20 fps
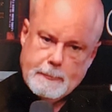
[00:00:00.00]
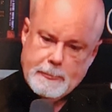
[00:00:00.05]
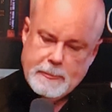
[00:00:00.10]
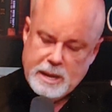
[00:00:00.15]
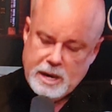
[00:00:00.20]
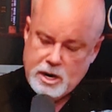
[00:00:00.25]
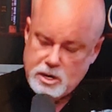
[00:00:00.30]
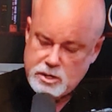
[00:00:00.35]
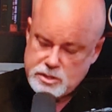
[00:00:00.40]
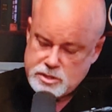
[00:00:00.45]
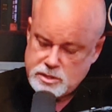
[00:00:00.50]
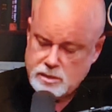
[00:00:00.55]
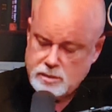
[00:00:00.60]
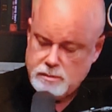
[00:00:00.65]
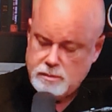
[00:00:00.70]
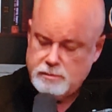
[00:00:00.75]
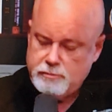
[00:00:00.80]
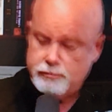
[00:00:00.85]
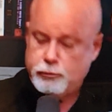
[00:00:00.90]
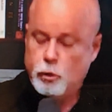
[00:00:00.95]
There's
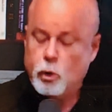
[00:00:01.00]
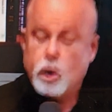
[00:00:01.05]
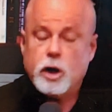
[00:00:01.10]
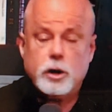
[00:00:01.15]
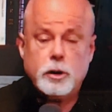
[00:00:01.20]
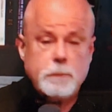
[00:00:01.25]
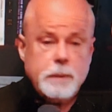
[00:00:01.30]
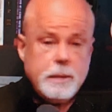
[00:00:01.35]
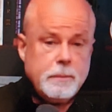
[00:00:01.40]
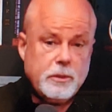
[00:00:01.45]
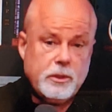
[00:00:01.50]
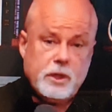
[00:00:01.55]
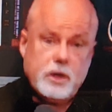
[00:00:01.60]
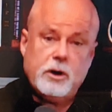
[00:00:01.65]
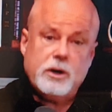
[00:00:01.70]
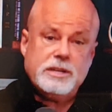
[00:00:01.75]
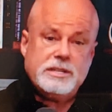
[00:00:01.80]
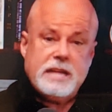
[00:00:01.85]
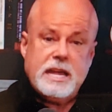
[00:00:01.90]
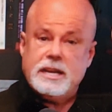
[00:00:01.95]
400 people that
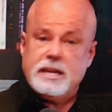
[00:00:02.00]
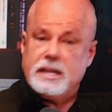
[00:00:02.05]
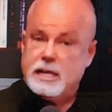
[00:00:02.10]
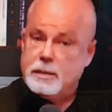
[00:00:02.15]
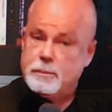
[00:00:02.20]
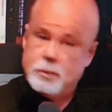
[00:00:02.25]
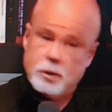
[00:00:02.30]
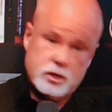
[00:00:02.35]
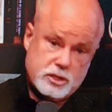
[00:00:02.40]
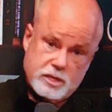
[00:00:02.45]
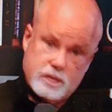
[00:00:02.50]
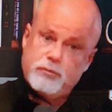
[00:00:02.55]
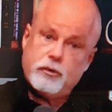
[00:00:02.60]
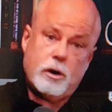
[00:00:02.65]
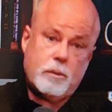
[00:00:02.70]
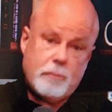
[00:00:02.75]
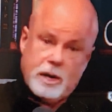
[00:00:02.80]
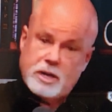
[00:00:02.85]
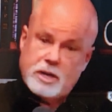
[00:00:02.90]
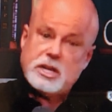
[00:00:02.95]
are attending in person for
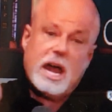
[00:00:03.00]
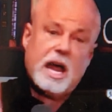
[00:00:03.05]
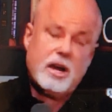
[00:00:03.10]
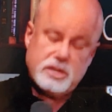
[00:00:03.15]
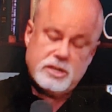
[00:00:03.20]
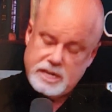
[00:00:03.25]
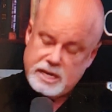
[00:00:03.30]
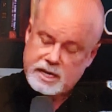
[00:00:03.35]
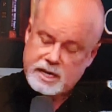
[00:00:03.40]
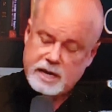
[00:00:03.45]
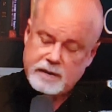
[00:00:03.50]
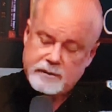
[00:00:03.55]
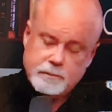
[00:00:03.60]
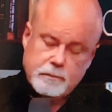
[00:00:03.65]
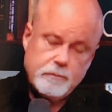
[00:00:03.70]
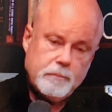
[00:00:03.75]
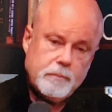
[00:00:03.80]
a much higher ticket.